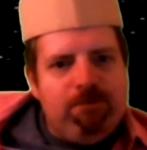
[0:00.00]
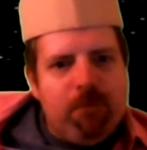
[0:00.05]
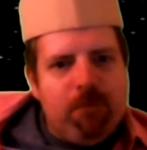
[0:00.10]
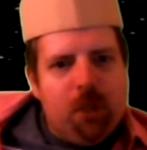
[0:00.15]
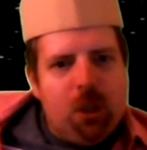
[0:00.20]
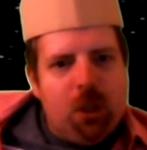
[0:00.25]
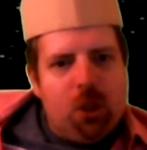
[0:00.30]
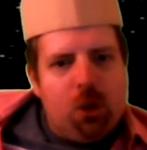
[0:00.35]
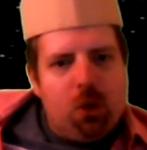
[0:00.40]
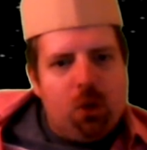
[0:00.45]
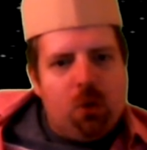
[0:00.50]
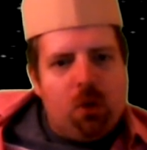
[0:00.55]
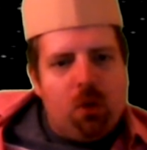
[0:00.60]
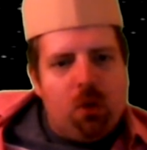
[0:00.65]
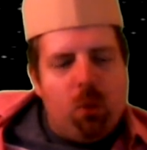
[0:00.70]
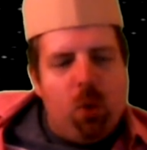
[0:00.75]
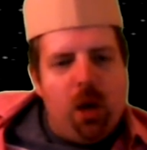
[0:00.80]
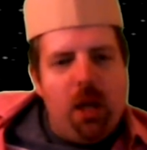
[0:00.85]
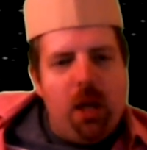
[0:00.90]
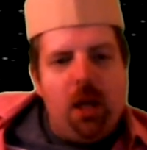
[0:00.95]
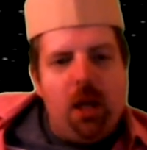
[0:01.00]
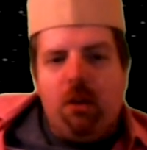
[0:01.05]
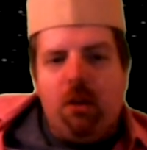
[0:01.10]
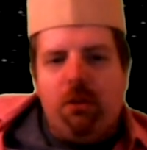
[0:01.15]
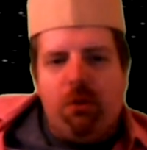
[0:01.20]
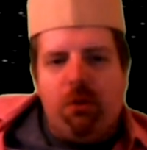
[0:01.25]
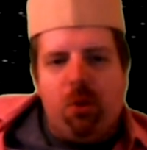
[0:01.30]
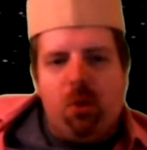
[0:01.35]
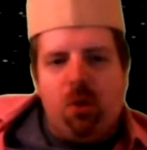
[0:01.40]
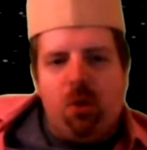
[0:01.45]
you know, waiting
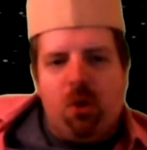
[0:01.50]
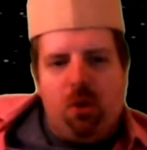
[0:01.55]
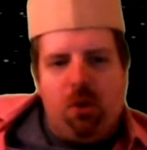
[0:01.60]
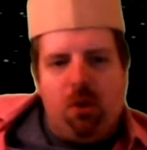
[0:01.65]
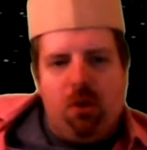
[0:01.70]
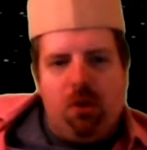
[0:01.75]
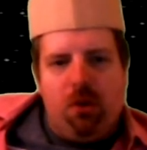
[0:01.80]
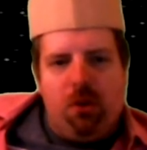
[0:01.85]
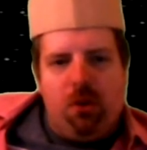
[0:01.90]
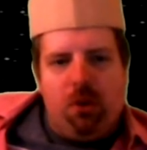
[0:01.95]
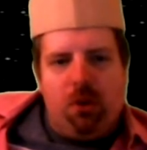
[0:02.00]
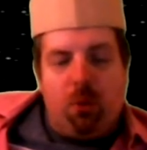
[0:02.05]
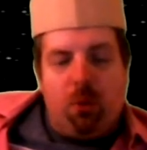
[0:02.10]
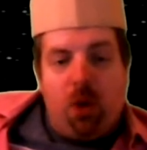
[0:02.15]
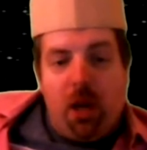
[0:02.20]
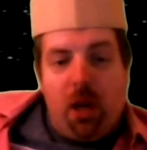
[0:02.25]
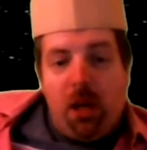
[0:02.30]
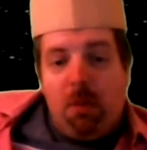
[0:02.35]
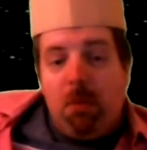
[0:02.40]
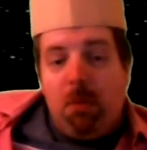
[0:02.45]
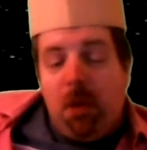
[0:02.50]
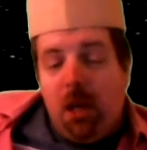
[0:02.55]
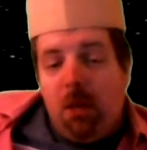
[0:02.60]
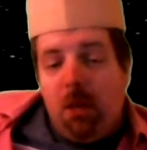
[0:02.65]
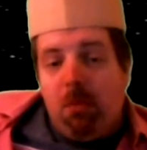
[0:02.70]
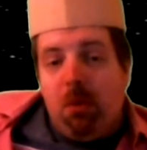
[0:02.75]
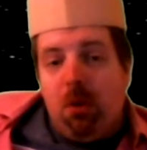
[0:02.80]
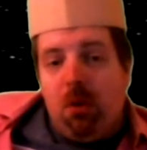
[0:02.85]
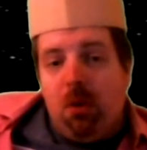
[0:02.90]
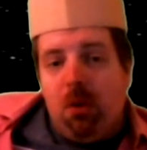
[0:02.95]
for the right
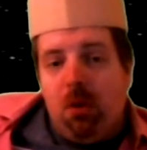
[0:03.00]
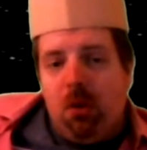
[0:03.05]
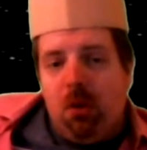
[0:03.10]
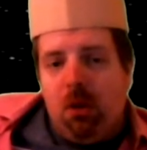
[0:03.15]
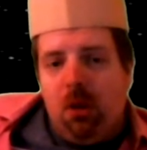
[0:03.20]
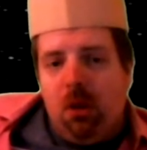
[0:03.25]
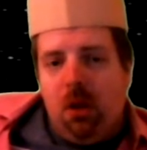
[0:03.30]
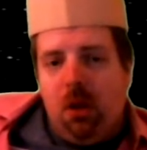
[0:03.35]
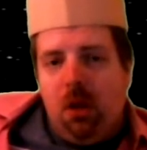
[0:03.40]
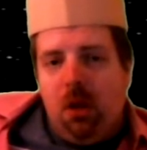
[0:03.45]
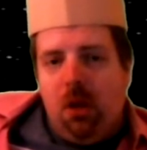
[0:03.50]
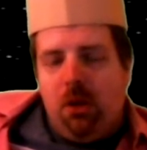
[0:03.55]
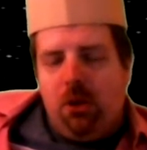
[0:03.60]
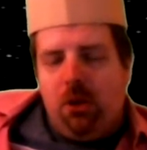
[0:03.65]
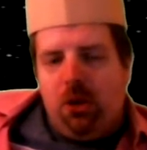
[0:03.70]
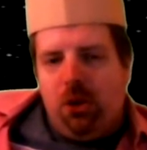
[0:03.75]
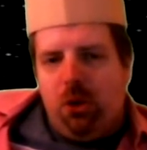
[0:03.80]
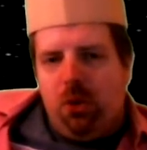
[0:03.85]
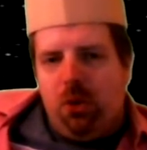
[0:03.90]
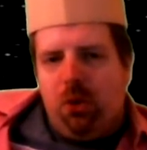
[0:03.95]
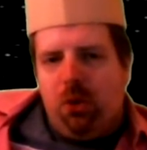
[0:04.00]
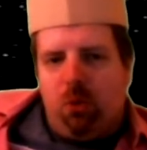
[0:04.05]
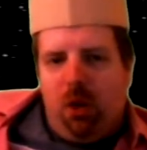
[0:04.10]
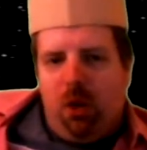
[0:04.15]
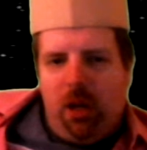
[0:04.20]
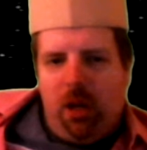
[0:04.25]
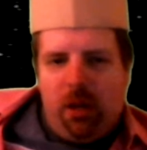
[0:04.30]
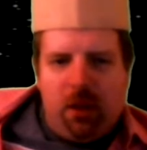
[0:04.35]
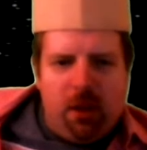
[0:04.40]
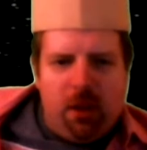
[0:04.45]
people to do the
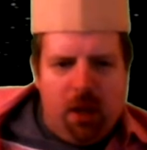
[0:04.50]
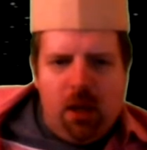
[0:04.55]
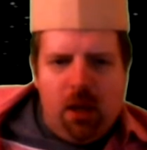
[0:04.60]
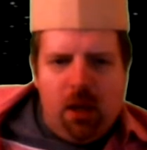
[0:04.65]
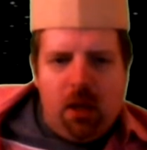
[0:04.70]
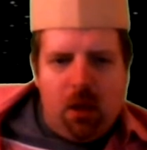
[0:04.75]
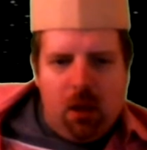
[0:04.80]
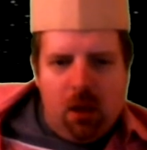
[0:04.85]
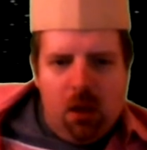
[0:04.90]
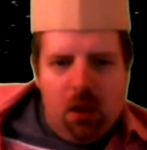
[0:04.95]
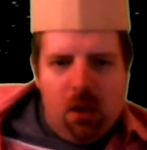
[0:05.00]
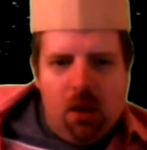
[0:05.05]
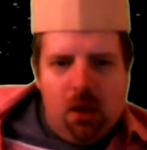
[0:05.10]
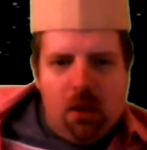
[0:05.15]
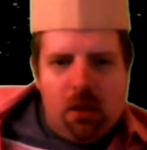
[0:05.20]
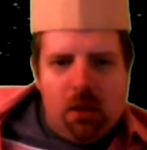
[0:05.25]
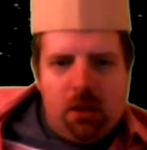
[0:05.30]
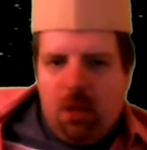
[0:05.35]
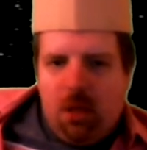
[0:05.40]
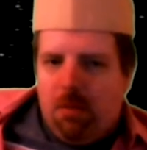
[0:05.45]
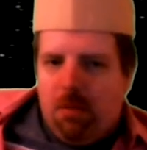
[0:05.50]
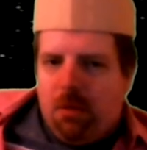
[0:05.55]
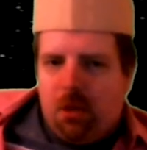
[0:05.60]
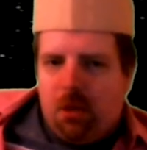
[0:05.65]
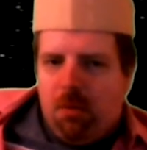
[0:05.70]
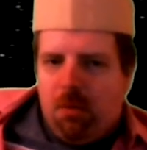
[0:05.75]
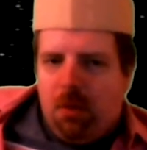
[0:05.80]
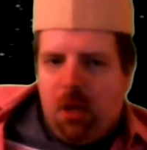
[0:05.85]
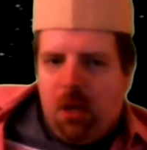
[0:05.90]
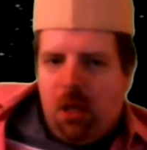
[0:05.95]
right thing seems
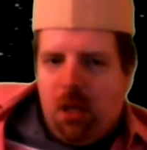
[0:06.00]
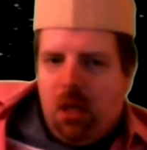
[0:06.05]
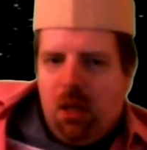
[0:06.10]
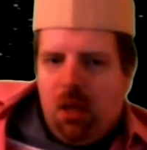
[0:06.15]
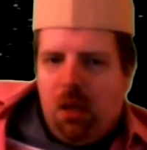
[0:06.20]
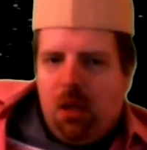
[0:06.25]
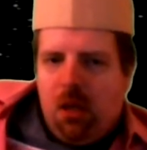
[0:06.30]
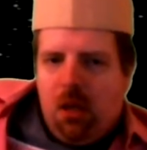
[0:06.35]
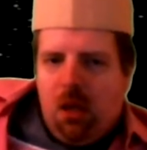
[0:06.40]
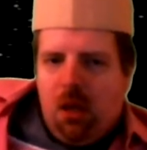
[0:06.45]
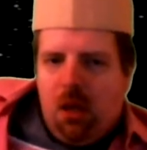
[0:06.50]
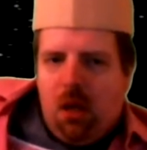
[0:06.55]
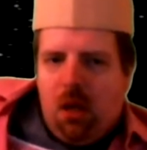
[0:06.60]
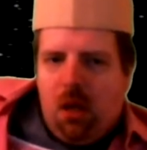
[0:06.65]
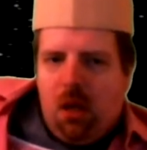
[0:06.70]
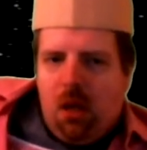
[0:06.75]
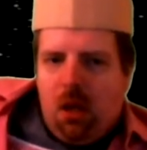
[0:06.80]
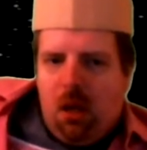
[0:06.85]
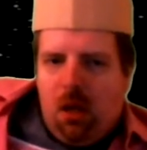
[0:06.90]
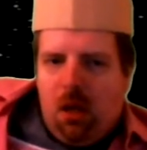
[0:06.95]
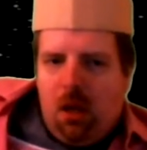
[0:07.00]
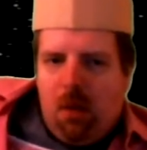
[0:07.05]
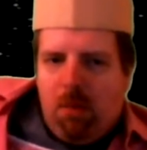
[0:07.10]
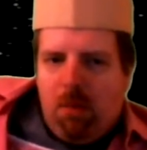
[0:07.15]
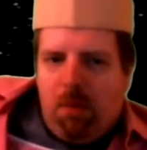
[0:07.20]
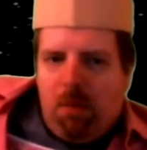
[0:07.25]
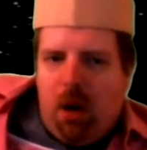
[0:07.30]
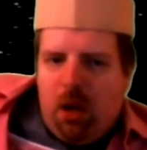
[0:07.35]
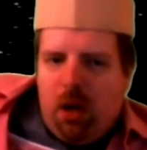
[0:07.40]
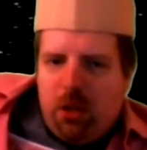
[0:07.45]
to be
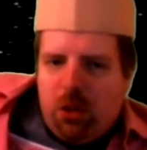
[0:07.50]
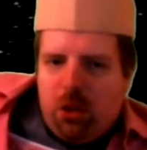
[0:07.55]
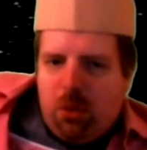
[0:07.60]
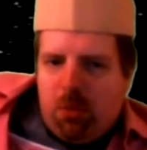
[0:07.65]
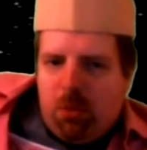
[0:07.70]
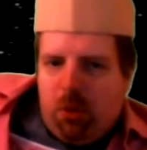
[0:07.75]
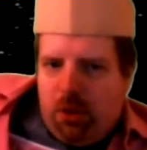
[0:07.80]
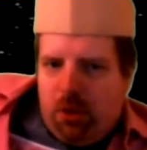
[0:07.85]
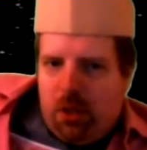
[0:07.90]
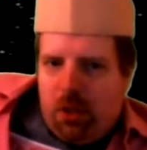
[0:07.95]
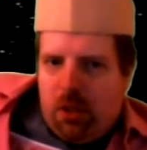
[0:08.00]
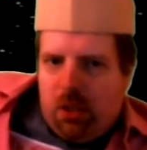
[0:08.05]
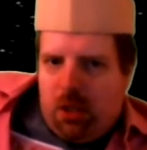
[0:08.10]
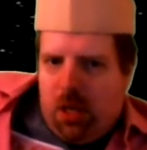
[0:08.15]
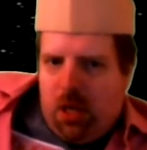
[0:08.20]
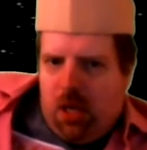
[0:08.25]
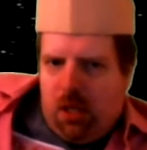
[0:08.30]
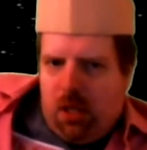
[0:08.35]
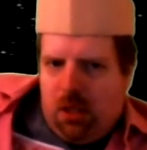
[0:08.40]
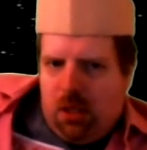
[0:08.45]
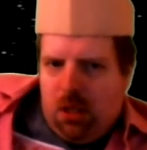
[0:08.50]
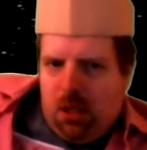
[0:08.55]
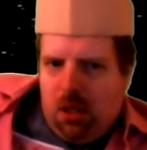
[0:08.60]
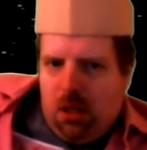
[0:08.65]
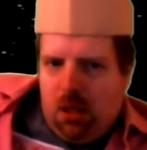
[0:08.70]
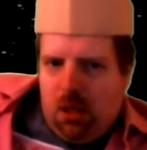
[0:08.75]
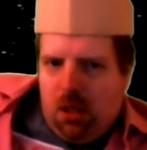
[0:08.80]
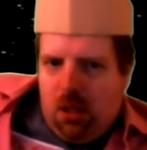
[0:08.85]
impossible these days.